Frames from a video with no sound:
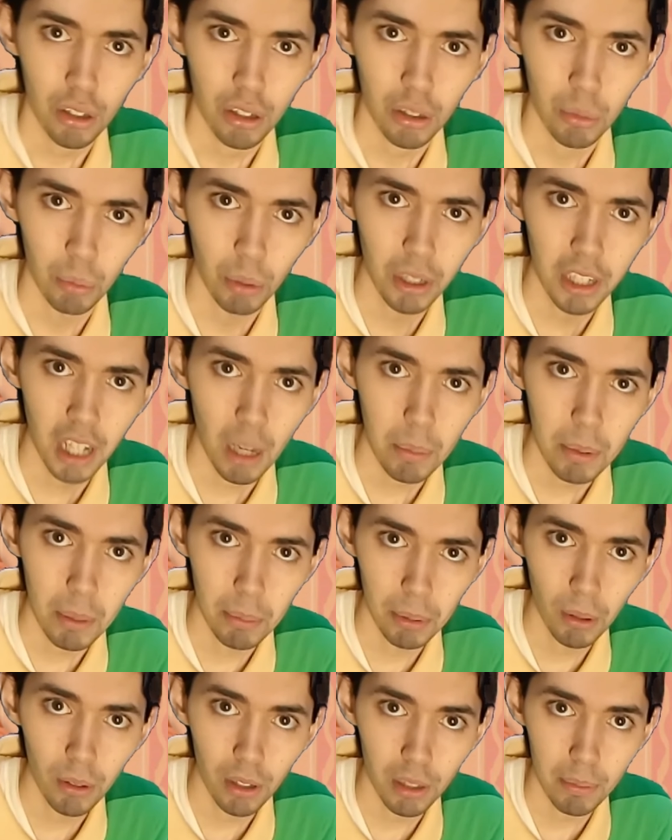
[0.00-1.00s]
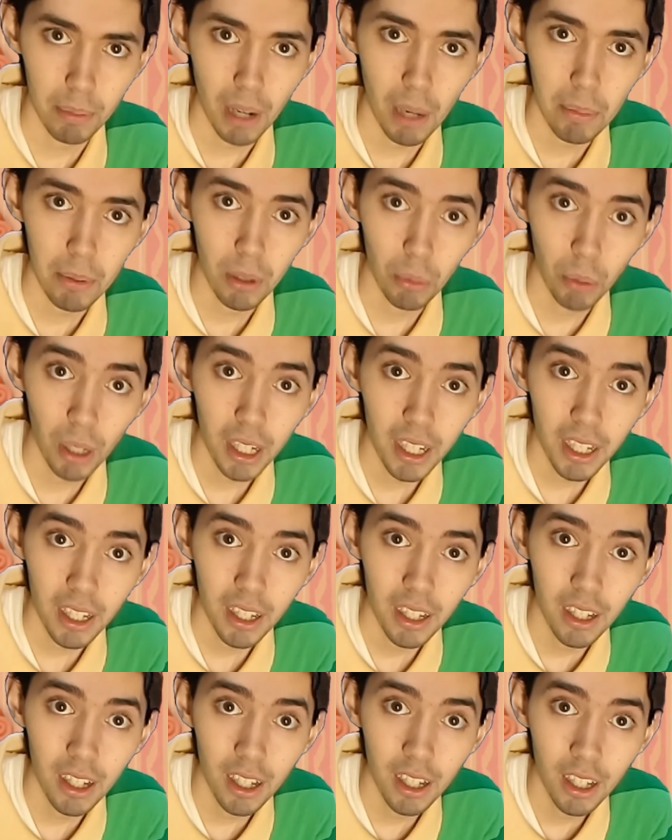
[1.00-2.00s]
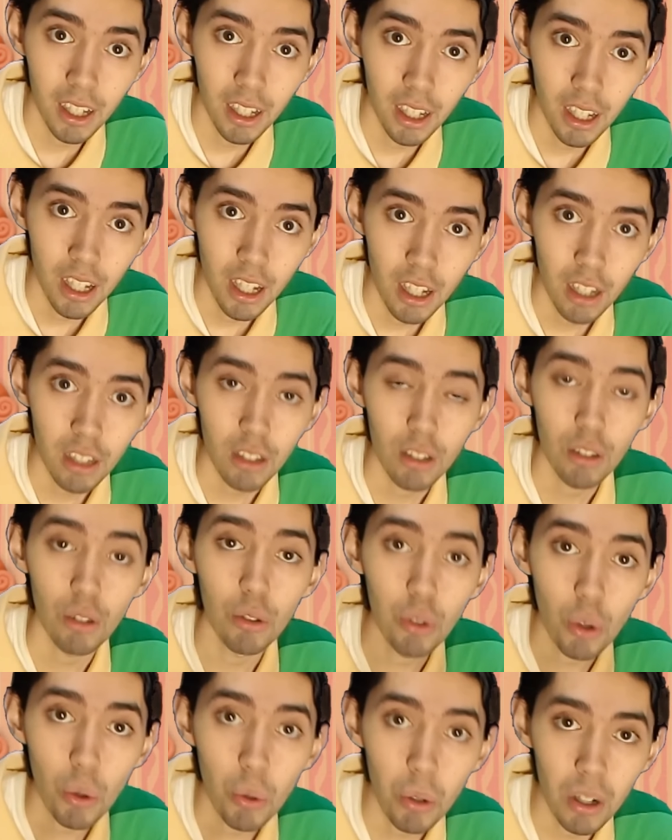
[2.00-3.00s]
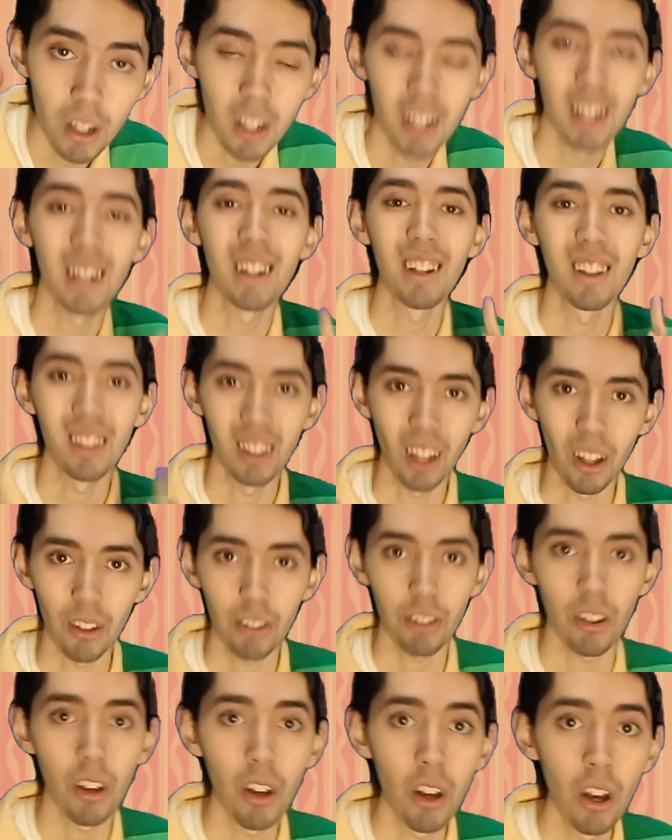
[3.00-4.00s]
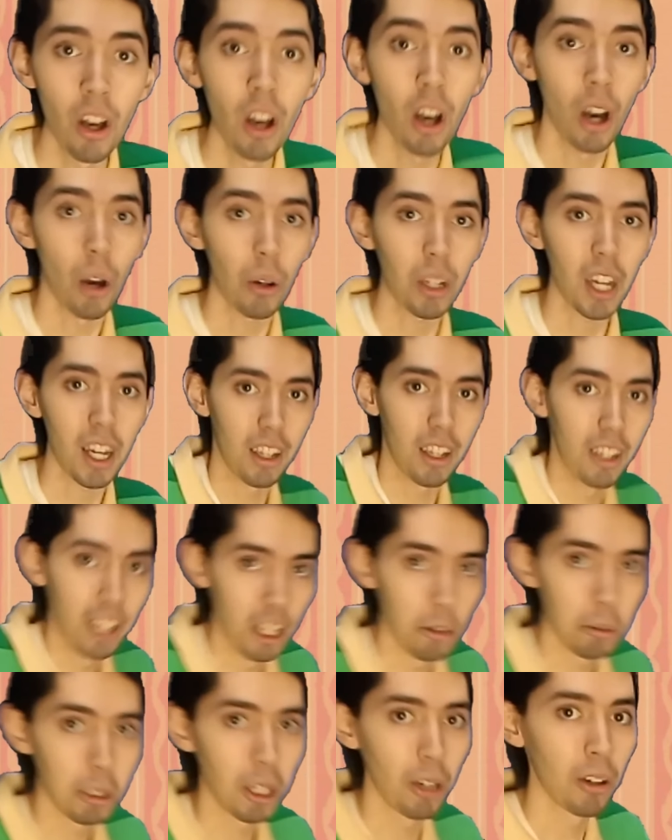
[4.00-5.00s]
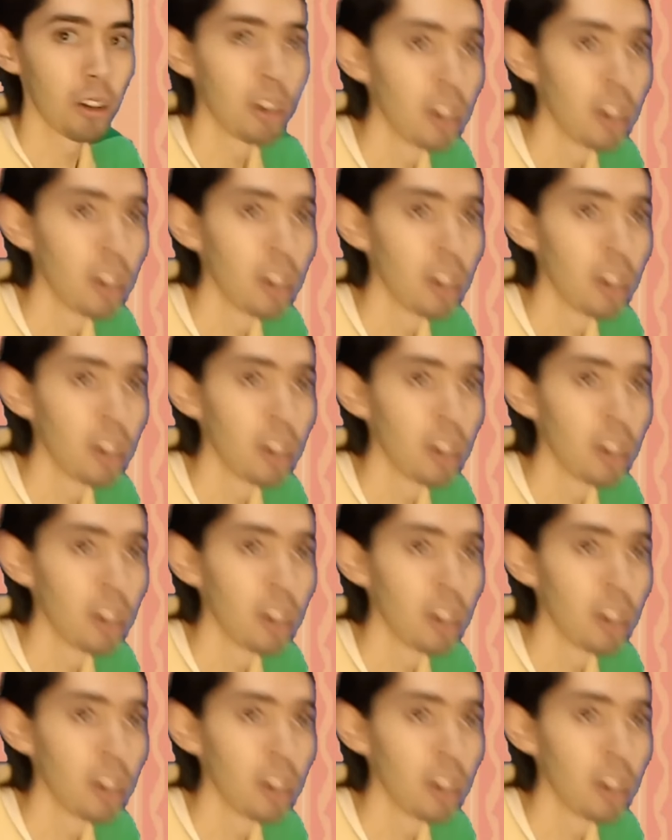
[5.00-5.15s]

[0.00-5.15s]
Want to help you blow this popping away? You do? Nice. Okay, here we go.